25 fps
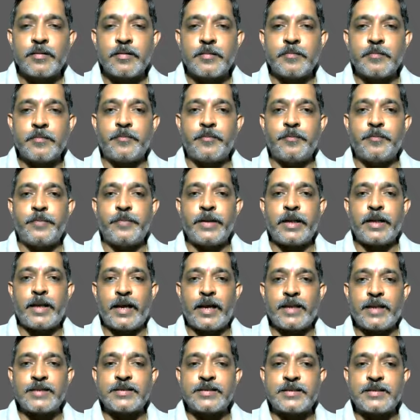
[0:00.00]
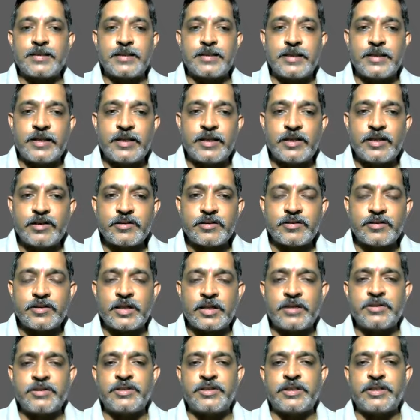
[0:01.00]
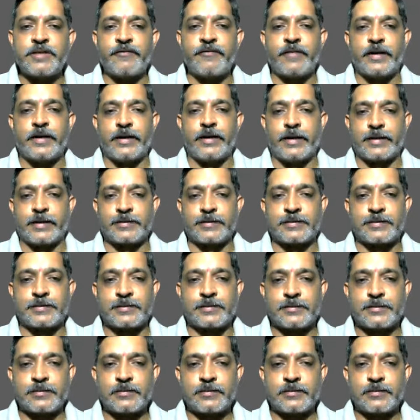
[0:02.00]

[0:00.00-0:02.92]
BSE sensitive index